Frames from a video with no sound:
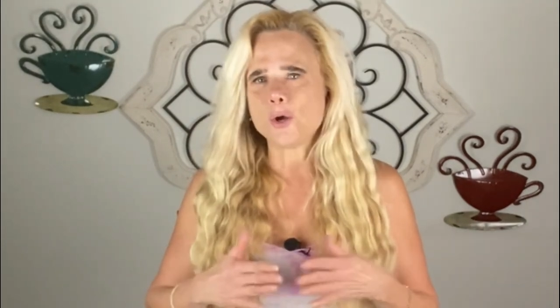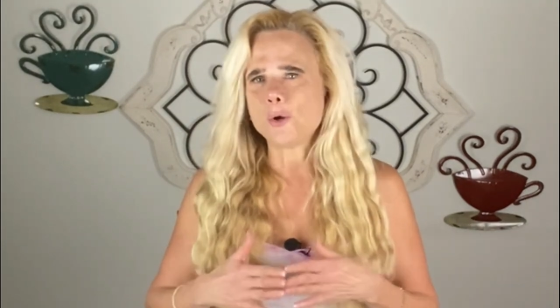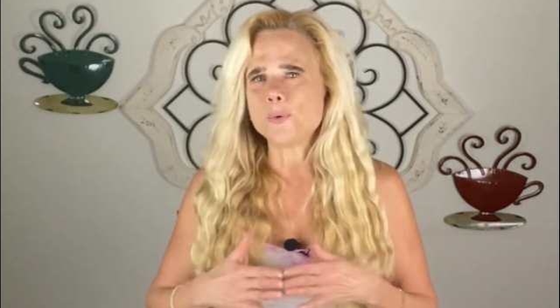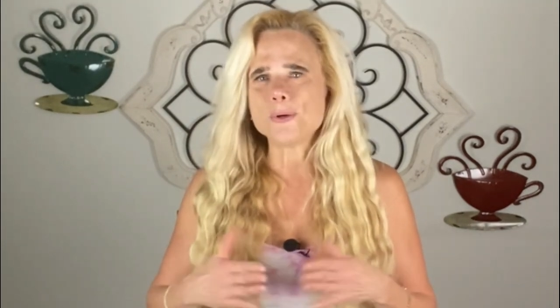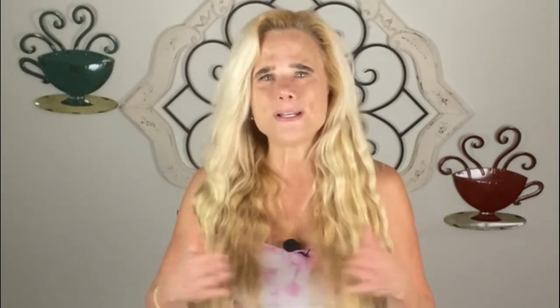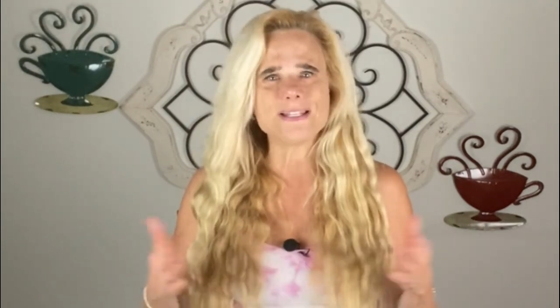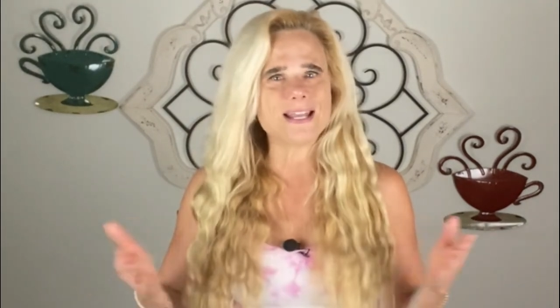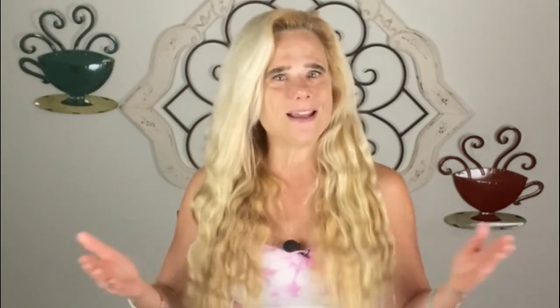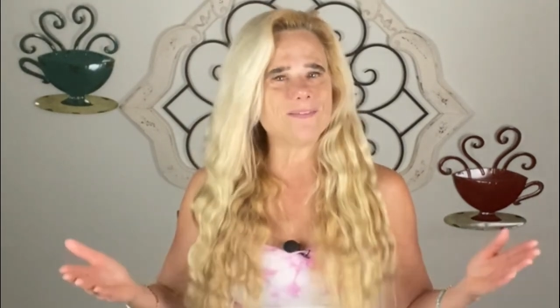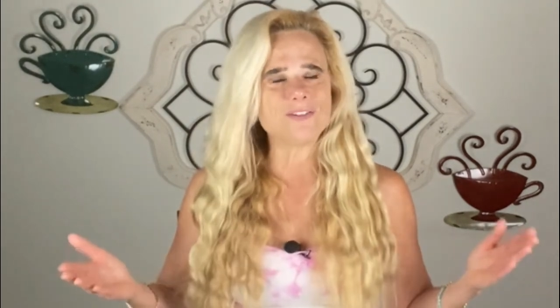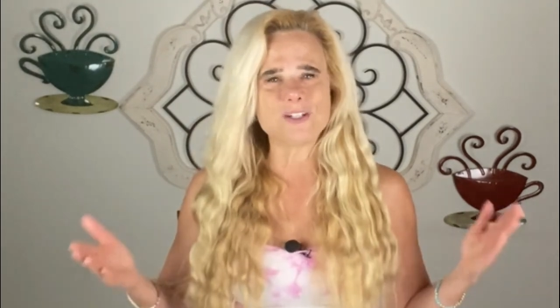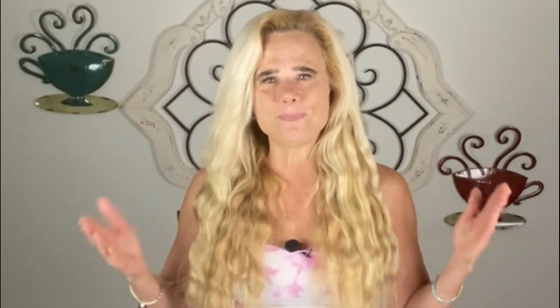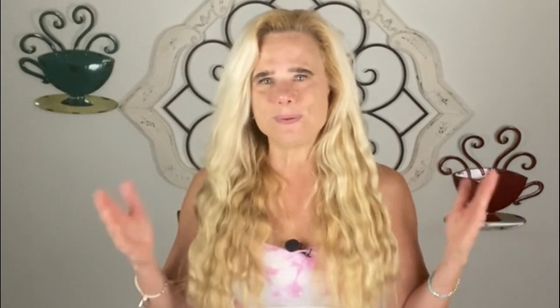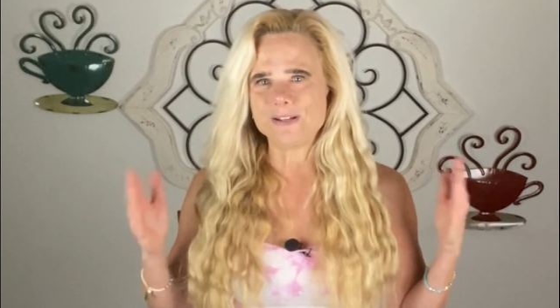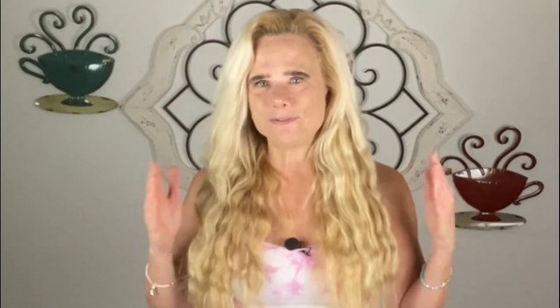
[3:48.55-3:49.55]
always have
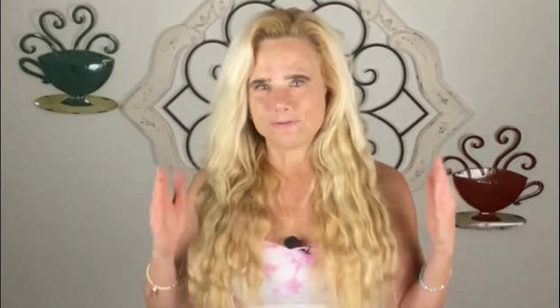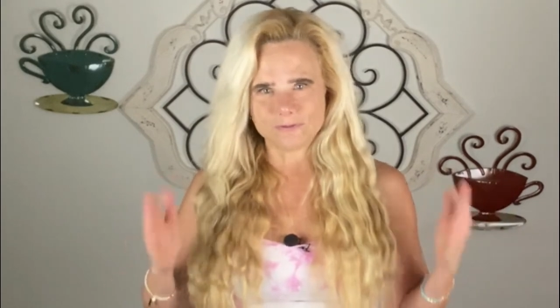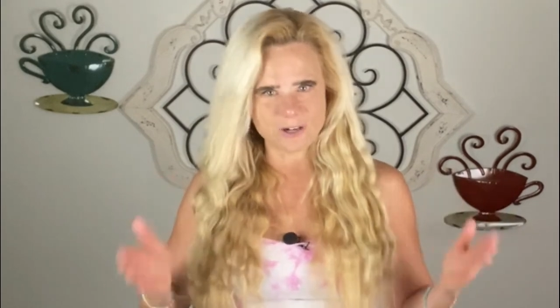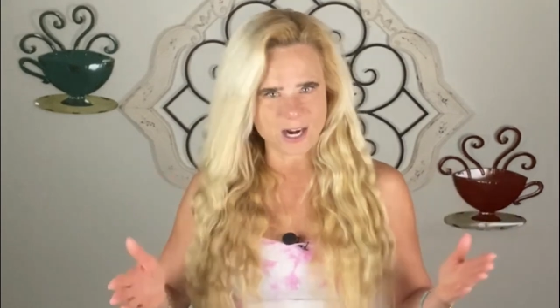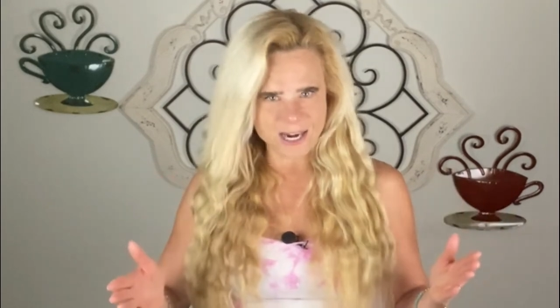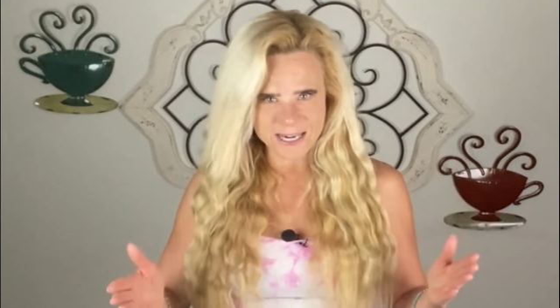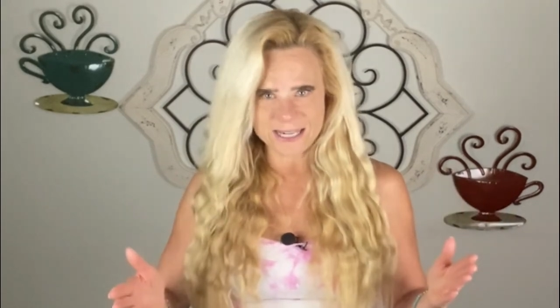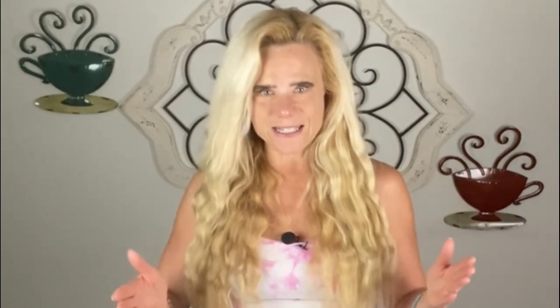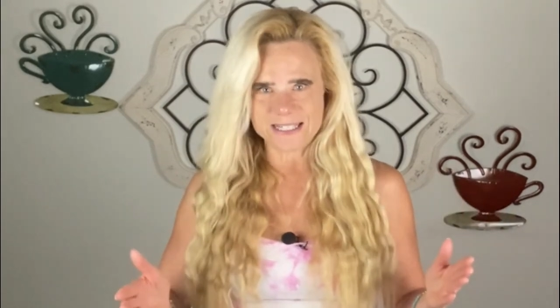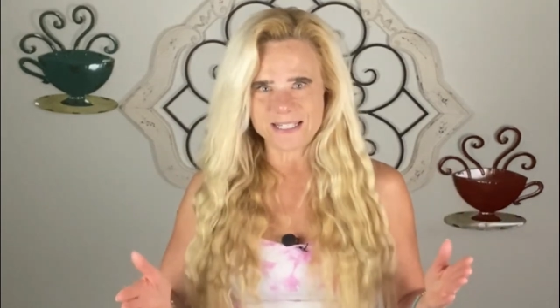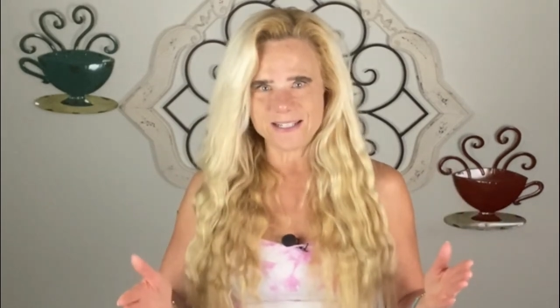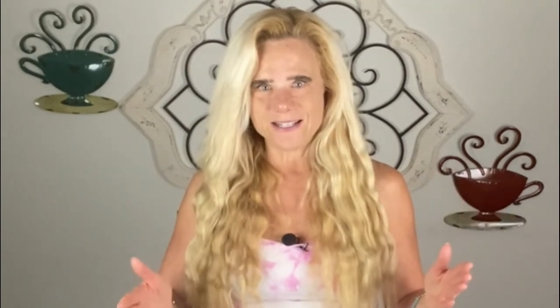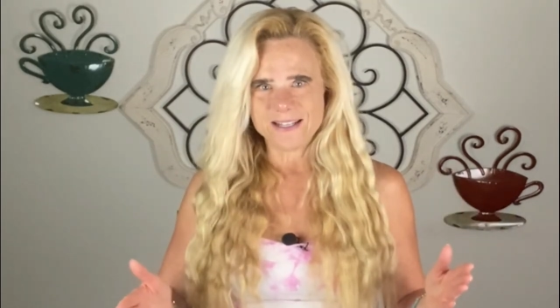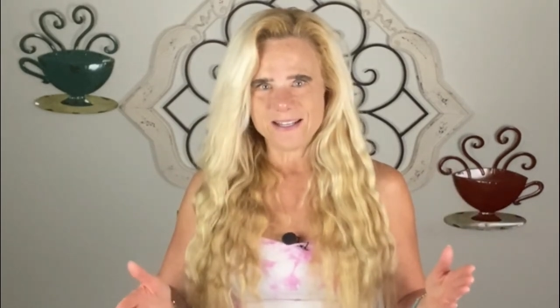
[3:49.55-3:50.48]
to be right.